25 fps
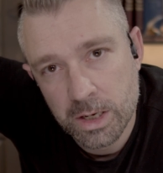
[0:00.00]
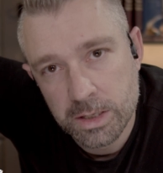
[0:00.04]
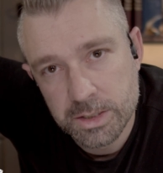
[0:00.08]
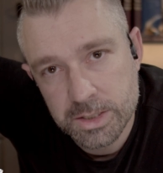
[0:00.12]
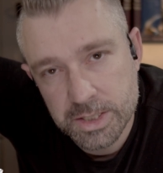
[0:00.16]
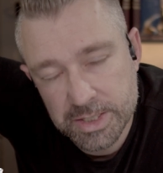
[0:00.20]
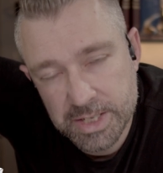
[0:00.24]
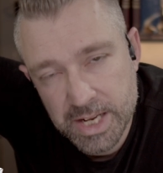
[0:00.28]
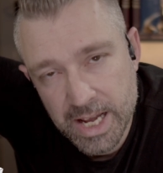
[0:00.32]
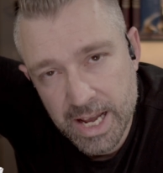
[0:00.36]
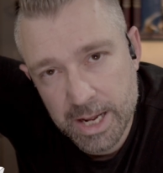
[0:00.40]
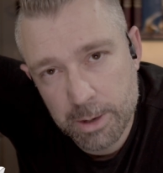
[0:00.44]

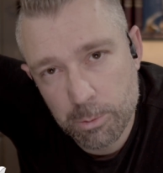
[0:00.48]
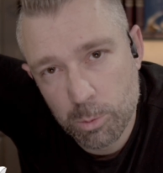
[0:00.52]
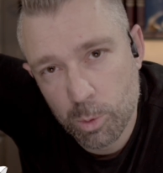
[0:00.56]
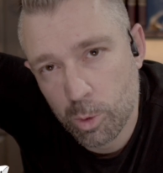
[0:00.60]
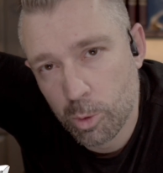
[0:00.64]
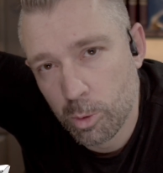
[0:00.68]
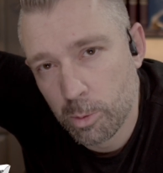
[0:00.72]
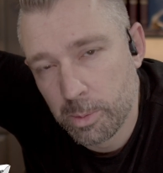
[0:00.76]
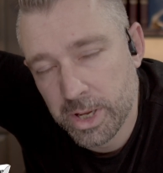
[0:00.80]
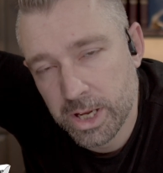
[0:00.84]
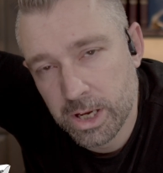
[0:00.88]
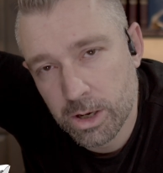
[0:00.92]
Today, we
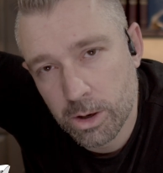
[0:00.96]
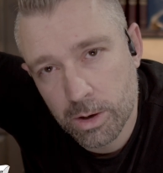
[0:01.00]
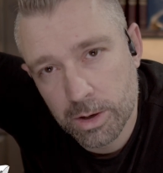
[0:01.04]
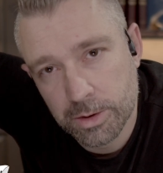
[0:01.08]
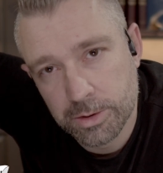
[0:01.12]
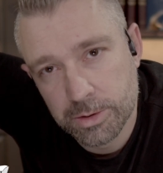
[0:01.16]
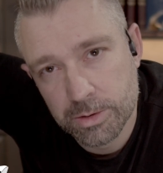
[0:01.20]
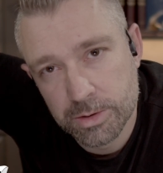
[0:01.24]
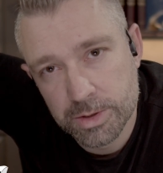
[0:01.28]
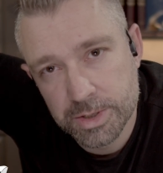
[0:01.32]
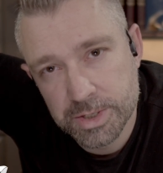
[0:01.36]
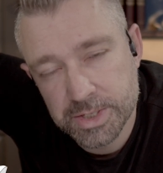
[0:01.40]
will be going
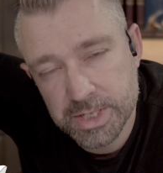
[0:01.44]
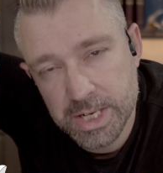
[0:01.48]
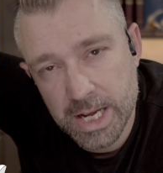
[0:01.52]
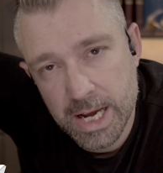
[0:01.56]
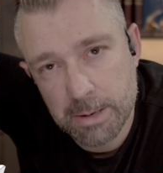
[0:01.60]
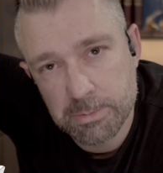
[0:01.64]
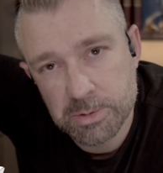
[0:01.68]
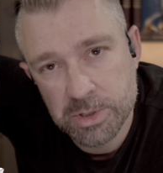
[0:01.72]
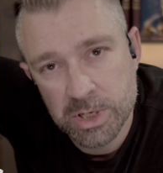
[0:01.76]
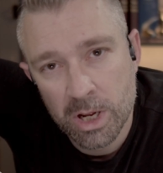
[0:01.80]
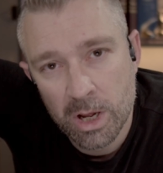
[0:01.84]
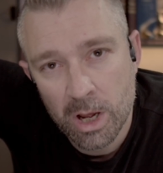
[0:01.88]
through the
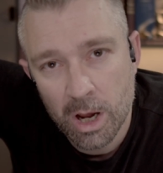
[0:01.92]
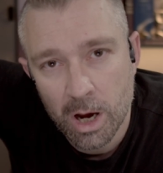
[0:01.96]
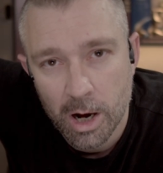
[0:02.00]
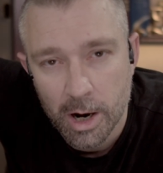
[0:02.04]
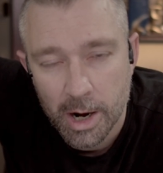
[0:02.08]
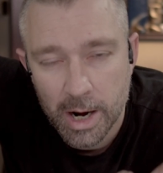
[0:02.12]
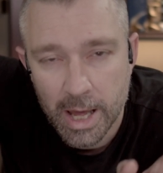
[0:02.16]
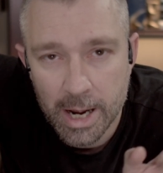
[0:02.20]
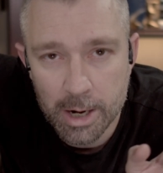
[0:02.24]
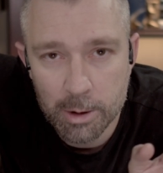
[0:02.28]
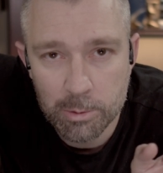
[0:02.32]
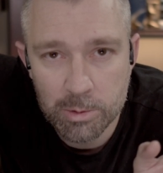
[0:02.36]
steps
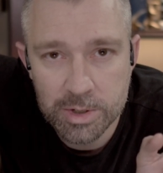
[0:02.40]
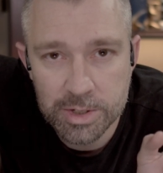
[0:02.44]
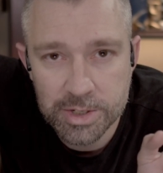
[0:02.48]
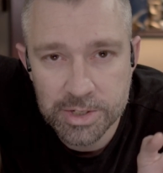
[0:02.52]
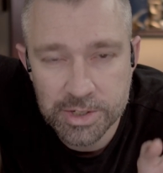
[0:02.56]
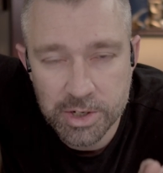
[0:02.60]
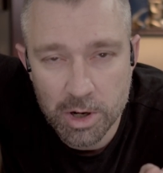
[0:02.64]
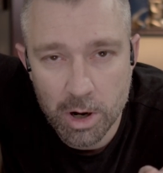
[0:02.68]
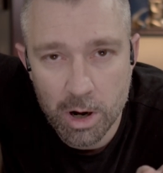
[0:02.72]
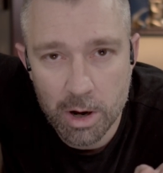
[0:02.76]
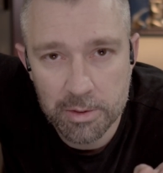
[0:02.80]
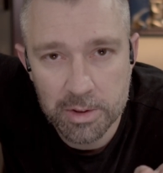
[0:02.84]
on how to
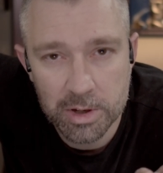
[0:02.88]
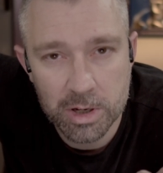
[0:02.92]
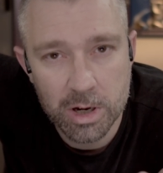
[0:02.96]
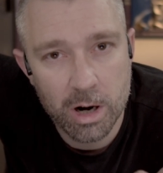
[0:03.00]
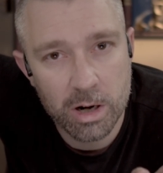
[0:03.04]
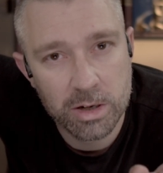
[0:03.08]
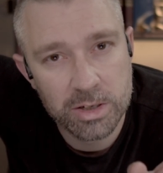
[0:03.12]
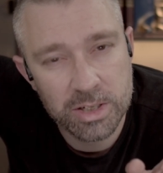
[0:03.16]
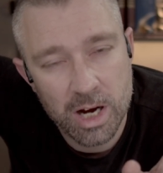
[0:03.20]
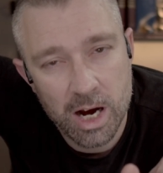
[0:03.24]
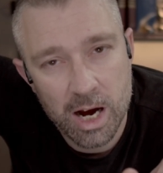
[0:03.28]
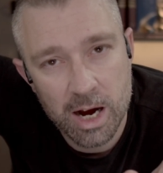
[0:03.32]
install the
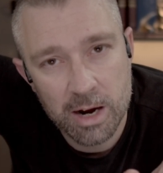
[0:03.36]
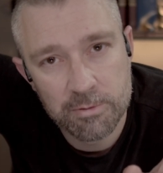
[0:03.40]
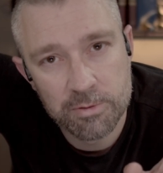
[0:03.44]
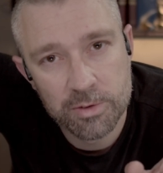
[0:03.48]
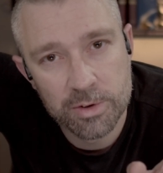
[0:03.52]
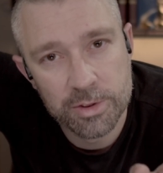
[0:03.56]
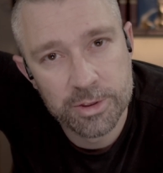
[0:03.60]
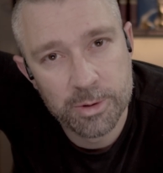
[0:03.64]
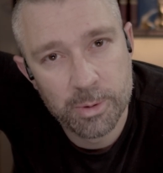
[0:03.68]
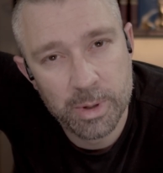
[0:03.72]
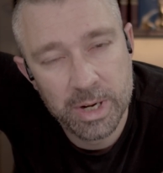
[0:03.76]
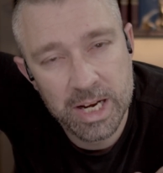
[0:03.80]

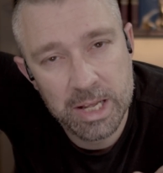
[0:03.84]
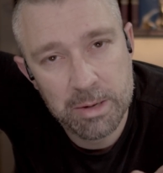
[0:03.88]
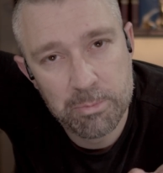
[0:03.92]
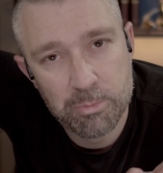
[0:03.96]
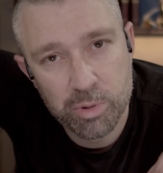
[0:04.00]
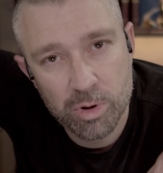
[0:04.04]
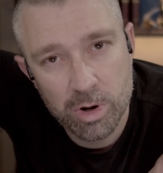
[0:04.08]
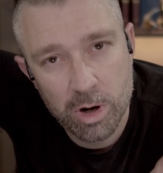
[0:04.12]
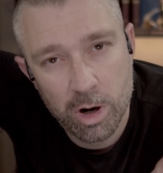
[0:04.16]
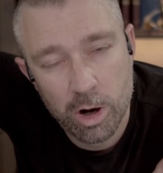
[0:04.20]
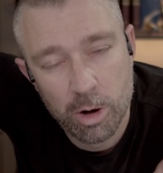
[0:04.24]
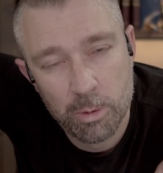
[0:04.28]
Cartographer three D
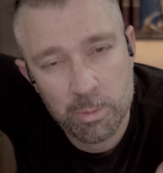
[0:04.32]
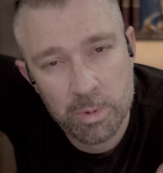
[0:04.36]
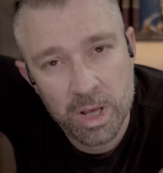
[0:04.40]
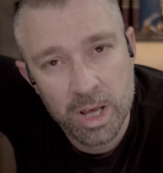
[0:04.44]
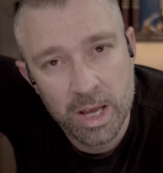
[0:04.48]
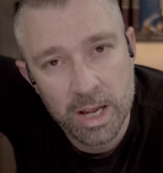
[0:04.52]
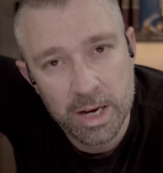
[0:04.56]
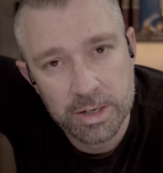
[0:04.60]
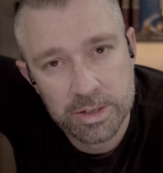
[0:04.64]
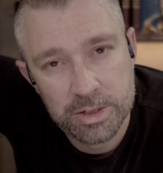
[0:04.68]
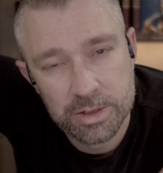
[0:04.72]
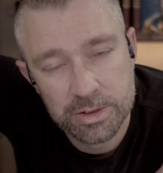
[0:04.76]
probe
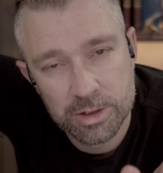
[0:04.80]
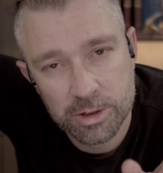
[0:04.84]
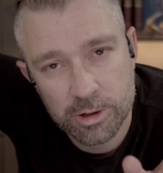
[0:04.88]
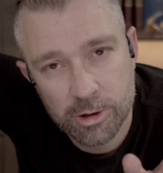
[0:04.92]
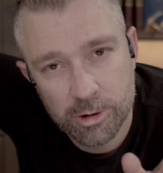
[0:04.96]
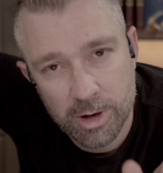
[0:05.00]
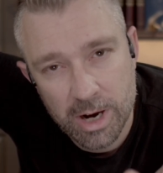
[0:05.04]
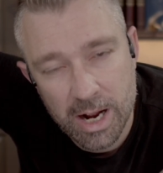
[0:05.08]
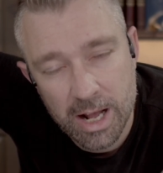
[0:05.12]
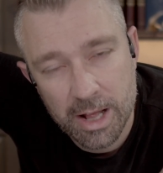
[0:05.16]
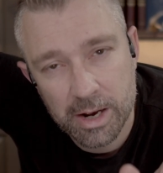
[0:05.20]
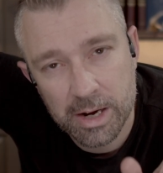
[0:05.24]
into the
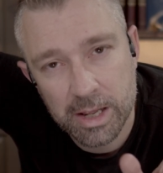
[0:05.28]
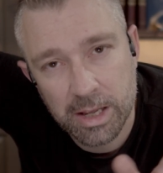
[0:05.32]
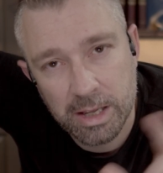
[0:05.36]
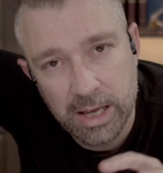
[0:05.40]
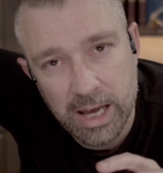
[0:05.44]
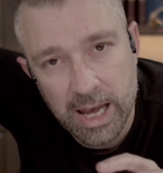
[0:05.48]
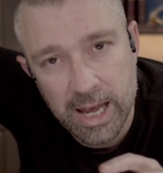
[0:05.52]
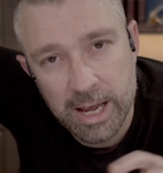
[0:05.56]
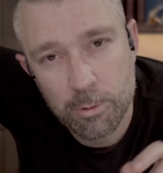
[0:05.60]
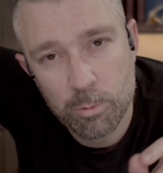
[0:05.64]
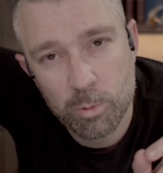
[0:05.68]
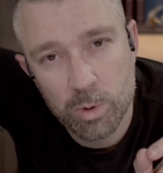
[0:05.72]
Creality
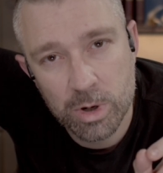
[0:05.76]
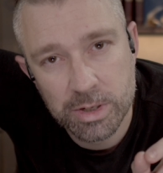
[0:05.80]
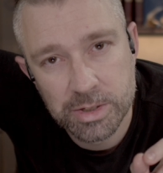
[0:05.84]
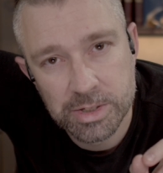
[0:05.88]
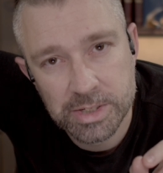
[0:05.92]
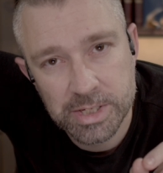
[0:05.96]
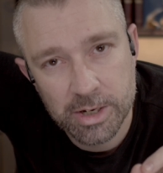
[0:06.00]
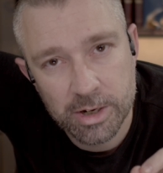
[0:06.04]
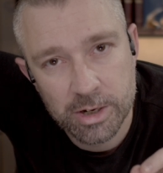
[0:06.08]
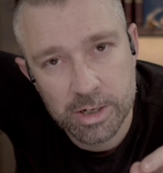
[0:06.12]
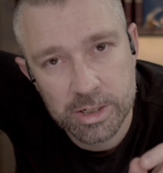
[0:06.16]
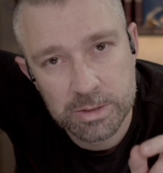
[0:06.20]
K one
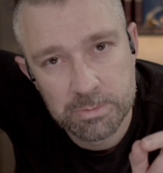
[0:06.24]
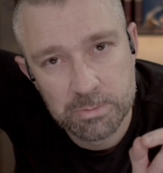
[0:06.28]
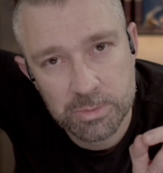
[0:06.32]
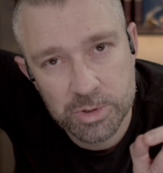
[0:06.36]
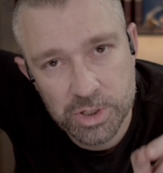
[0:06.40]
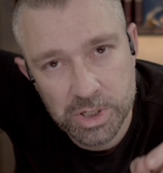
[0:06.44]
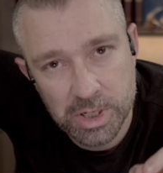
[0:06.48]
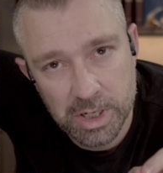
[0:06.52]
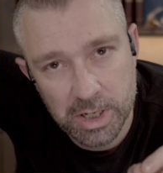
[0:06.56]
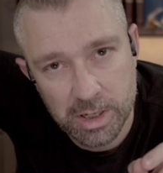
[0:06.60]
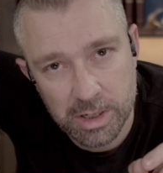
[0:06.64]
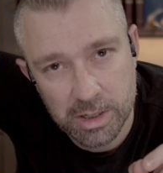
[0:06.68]
series
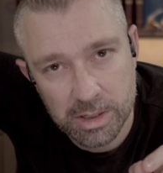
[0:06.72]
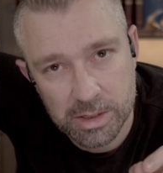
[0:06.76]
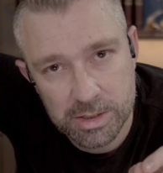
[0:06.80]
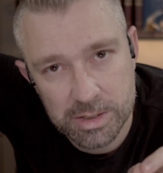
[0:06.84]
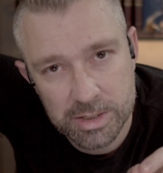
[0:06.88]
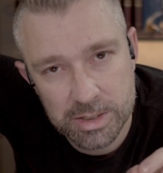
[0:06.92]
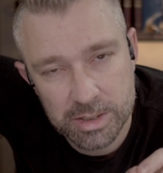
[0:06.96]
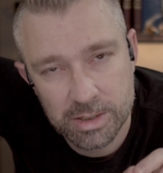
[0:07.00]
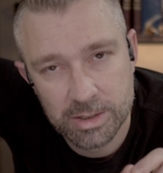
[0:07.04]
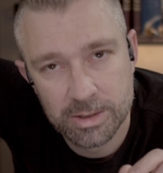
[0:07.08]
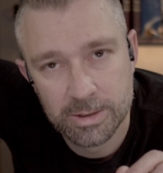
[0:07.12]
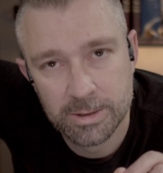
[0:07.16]

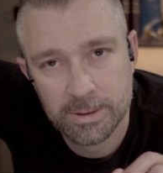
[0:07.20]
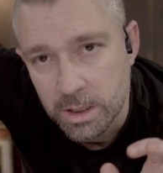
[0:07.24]
machines.